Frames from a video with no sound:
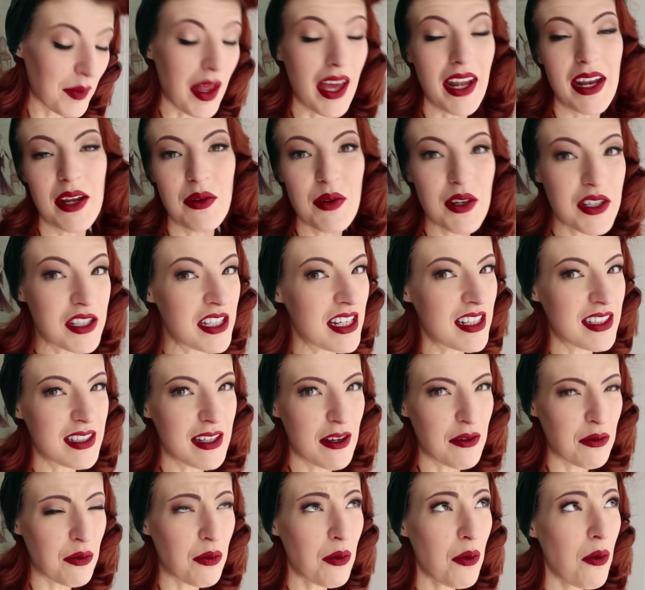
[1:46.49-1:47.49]
And I watched her
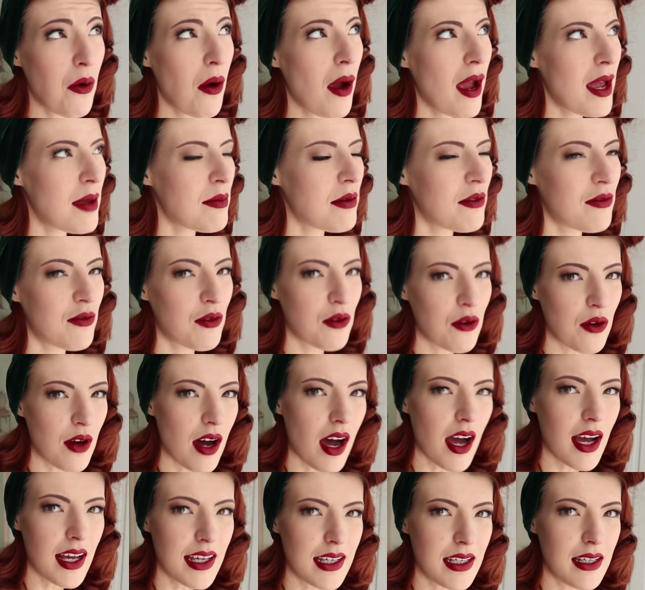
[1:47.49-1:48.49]
stuff way
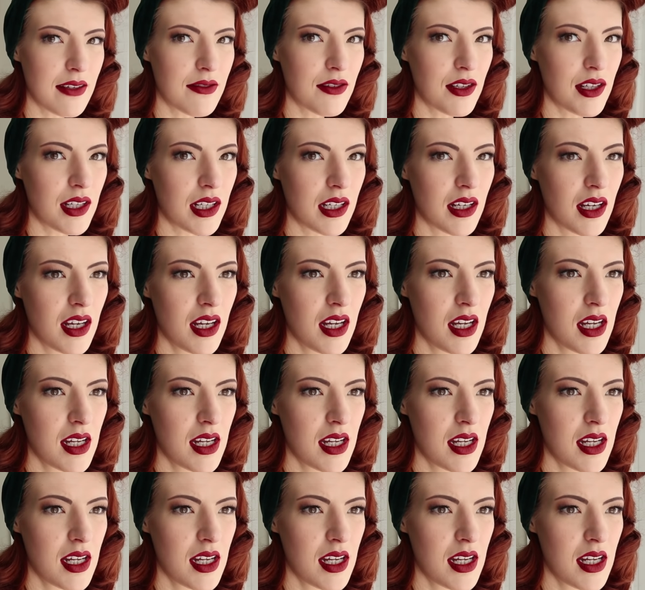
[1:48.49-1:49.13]
before I even